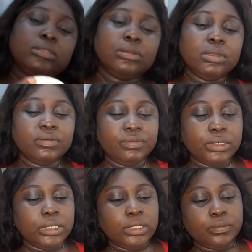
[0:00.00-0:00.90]
so
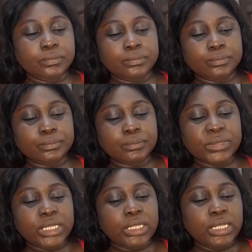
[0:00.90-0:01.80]
lovely.
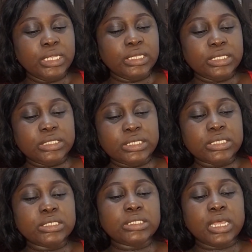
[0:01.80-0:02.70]
This
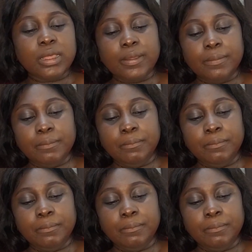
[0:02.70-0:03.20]
is a